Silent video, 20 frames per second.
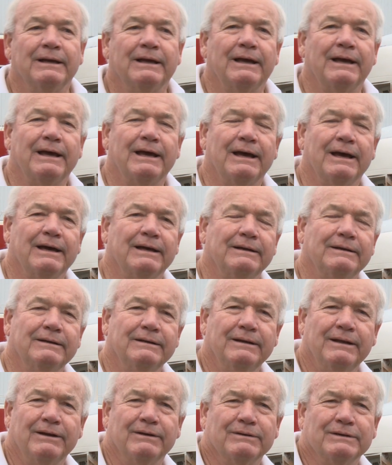And
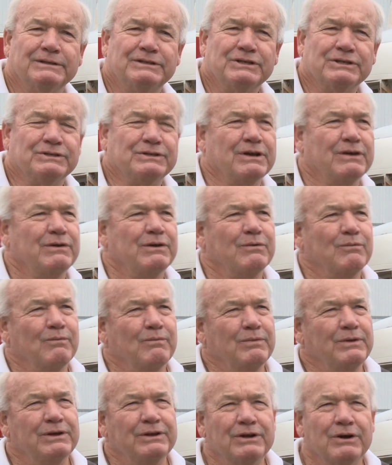you know,
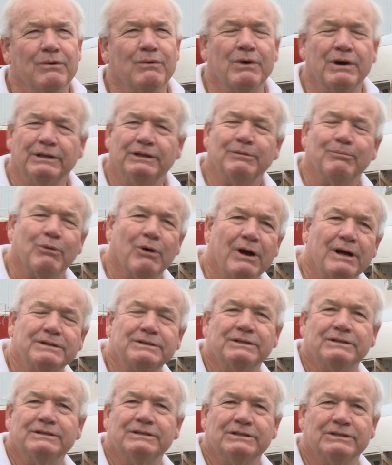you don't want the
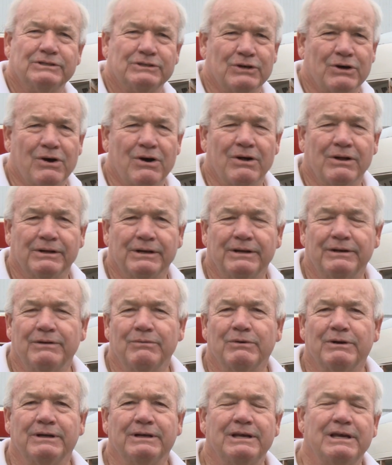project to stall, and you
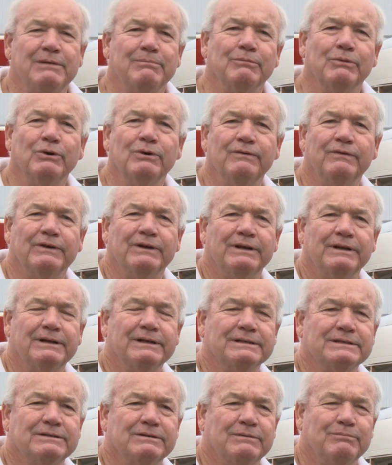want to keep moving. And
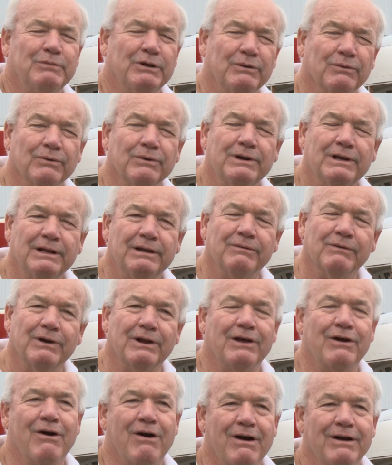it's been really,
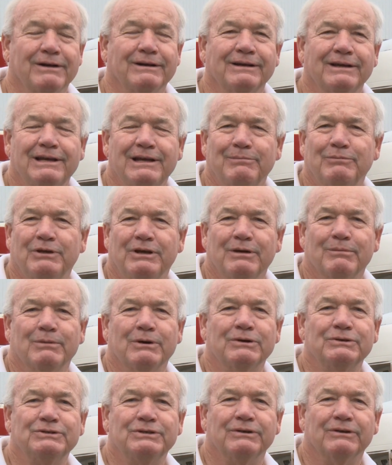really hard to keep the
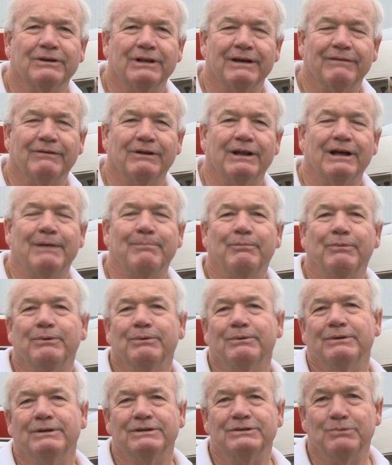emotional level up
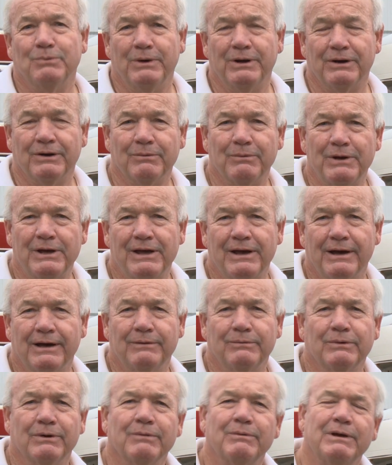through this winter we
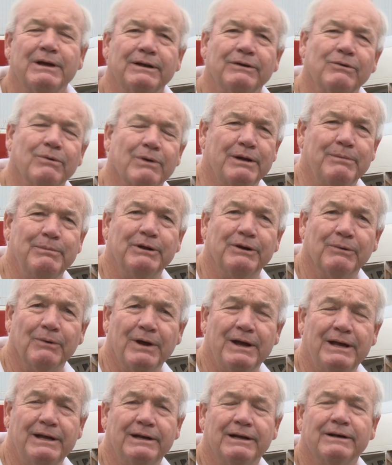had, where we had a bit of
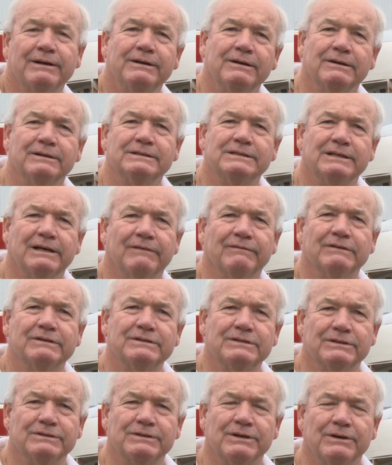rain out here in San
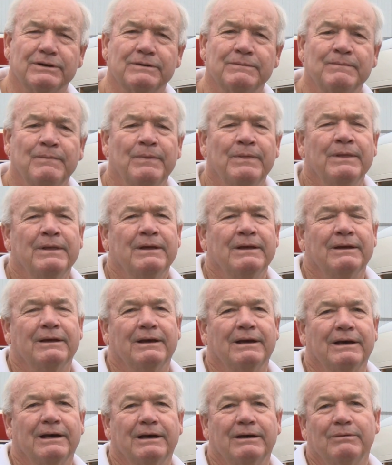Francisco,
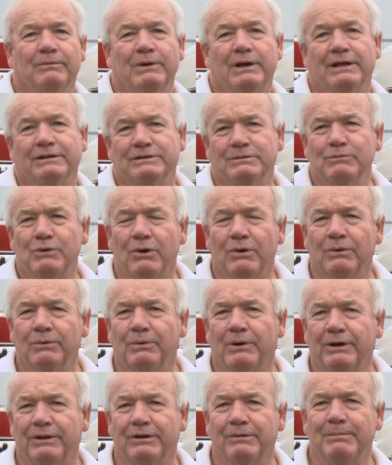and we had some cold
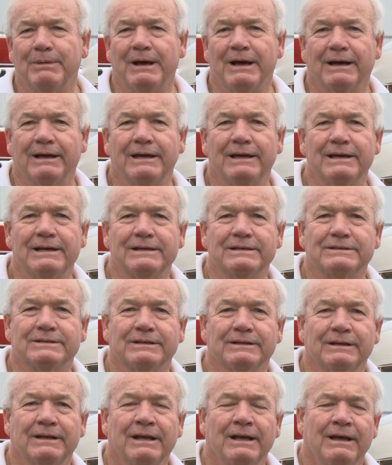weather back east.
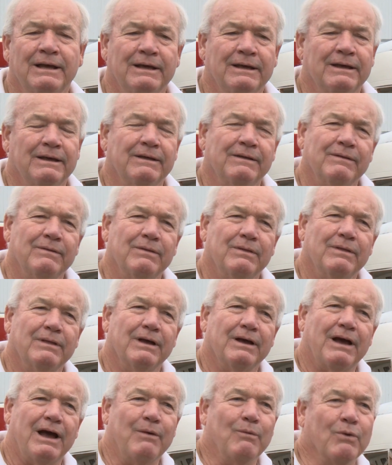And
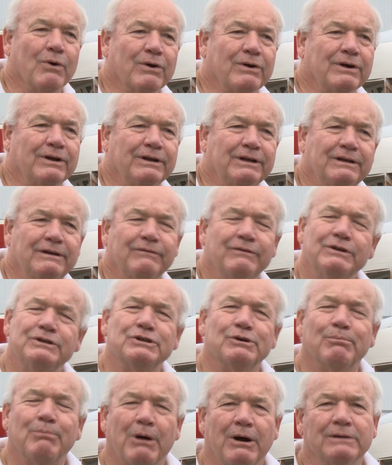I work on
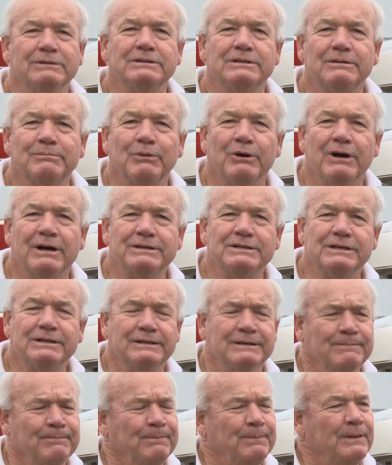individual parts of the
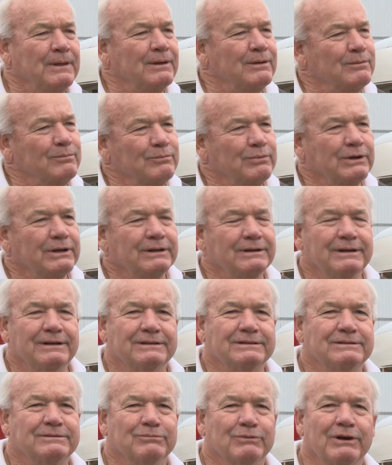project, but
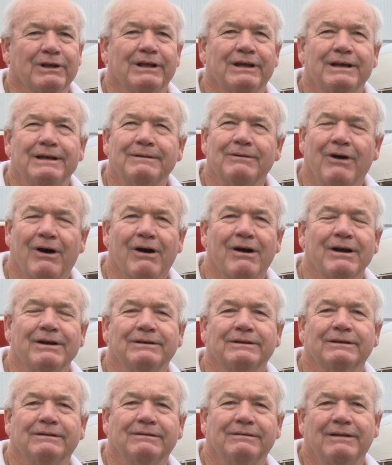it's really hard
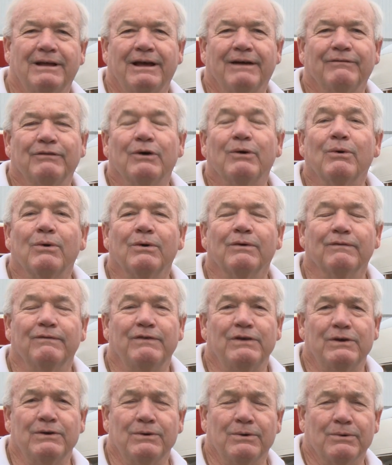to have the whole
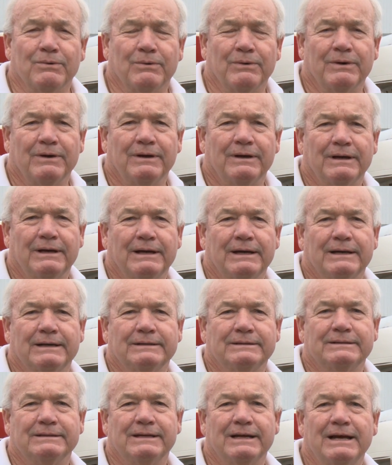view.
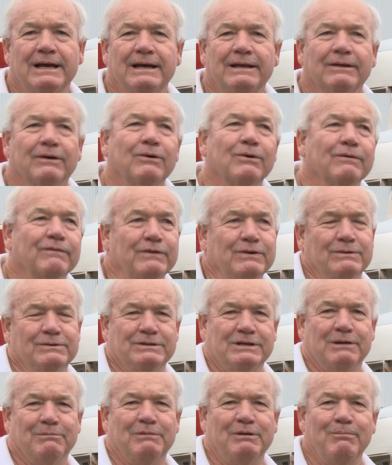And today, the whole view is
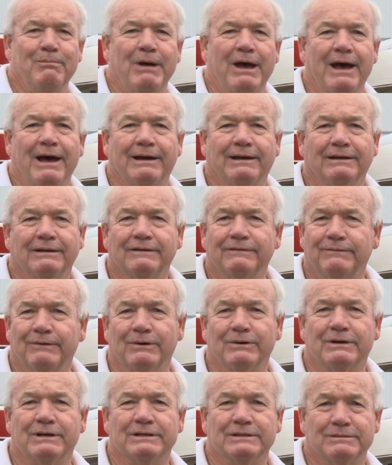coming back into
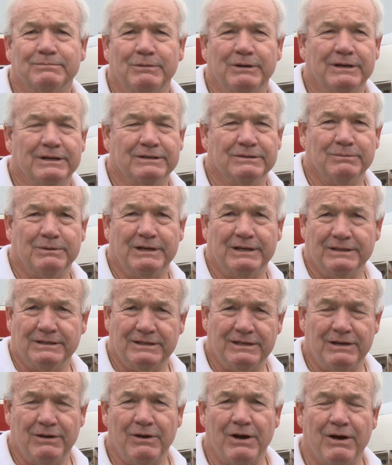focus because we can
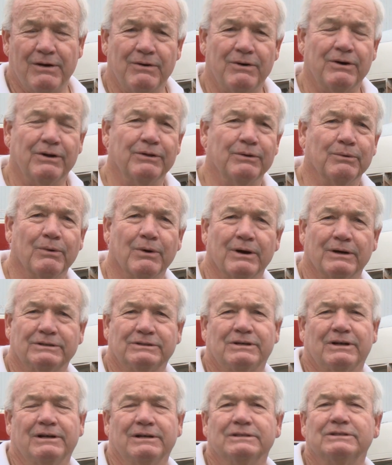see how all the work's
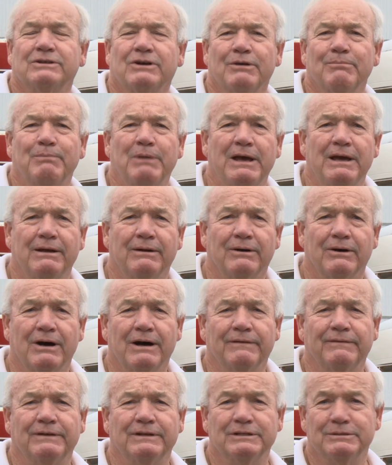going to start paying
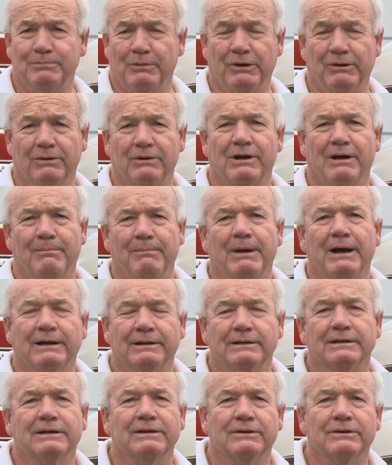off, and this boat will come back
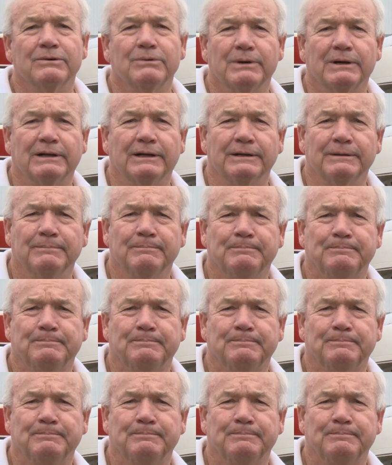together quickly.